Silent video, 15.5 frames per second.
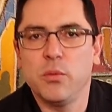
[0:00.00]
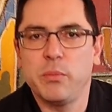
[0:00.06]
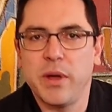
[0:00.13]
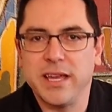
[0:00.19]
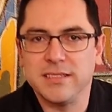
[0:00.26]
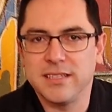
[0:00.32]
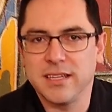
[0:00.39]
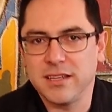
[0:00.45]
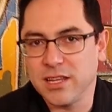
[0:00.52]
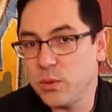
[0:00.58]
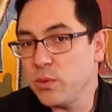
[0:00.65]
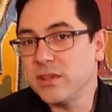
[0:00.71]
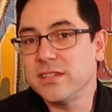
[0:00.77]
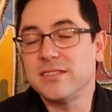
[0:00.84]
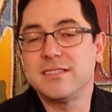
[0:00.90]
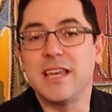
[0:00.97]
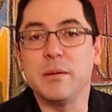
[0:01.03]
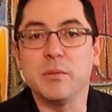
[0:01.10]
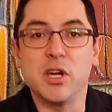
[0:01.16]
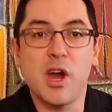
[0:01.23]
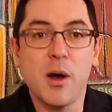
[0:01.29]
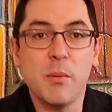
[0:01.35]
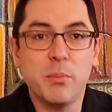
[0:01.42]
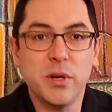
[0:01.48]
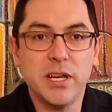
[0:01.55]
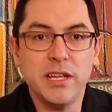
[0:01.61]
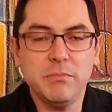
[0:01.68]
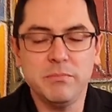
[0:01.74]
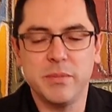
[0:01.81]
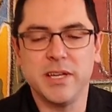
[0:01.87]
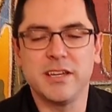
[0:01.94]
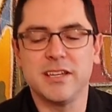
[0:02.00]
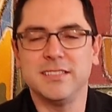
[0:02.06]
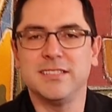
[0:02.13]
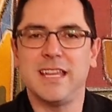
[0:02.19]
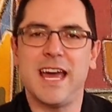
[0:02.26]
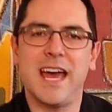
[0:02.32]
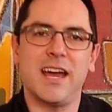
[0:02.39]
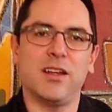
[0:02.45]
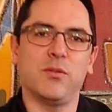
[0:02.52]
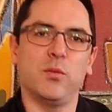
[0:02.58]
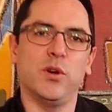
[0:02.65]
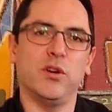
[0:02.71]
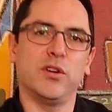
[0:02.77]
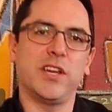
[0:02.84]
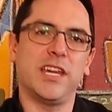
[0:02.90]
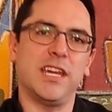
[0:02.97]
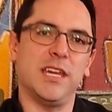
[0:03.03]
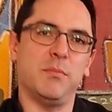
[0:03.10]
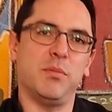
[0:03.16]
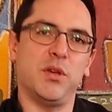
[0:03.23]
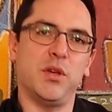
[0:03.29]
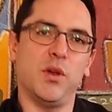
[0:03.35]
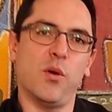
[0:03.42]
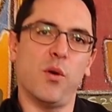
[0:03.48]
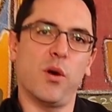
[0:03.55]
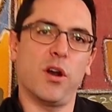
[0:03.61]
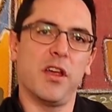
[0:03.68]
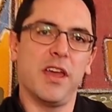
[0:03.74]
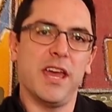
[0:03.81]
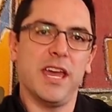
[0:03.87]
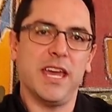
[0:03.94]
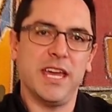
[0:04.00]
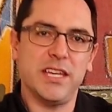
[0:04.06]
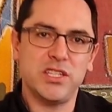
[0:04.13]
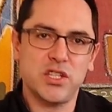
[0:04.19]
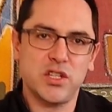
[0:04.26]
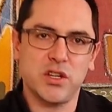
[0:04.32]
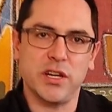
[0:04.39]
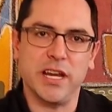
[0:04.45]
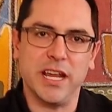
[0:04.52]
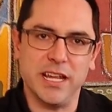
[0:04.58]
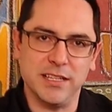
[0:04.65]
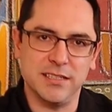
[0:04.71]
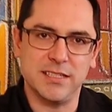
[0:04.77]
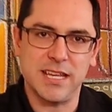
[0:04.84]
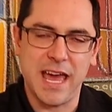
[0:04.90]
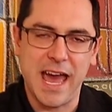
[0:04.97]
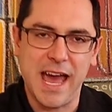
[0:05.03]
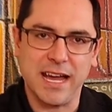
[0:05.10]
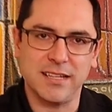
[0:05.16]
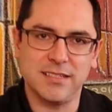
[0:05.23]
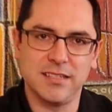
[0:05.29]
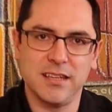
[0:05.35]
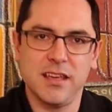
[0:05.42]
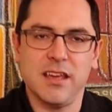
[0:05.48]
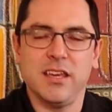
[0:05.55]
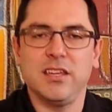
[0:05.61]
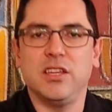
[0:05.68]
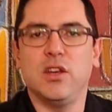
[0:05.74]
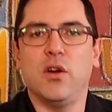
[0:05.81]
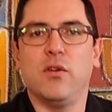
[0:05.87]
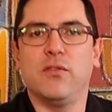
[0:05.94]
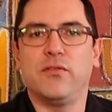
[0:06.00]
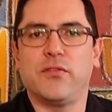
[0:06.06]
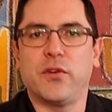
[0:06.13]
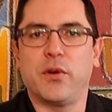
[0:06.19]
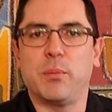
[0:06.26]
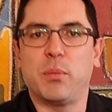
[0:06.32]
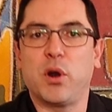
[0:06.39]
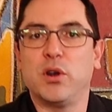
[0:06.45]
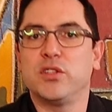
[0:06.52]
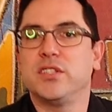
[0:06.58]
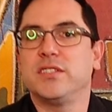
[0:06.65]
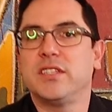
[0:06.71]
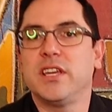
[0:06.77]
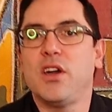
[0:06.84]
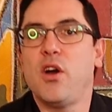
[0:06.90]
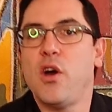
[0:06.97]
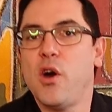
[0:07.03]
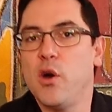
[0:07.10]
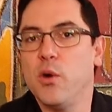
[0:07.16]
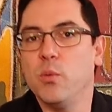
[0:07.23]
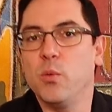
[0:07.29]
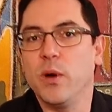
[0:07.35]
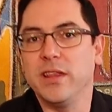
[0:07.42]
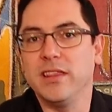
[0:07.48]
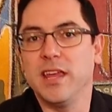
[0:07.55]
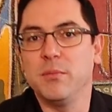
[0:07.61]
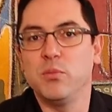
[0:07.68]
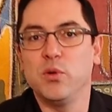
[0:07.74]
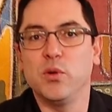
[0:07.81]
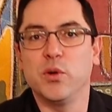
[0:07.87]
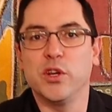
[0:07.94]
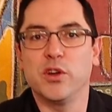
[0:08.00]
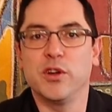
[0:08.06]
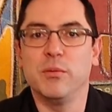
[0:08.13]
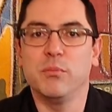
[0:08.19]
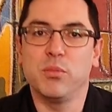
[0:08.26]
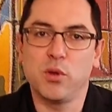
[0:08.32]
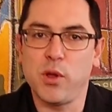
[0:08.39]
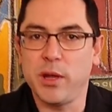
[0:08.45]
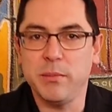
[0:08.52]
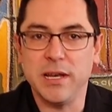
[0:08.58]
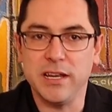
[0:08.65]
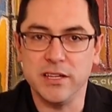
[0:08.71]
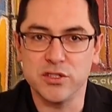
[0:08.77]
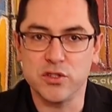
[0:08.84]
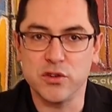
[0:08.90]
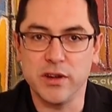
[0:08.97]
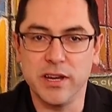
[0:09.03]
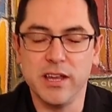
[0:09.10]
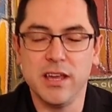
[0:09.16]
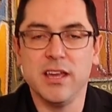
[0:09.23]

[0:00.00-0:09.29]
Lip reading: basically with the same company, because that will keep your history intact for purchasing a home when they pull your employment history.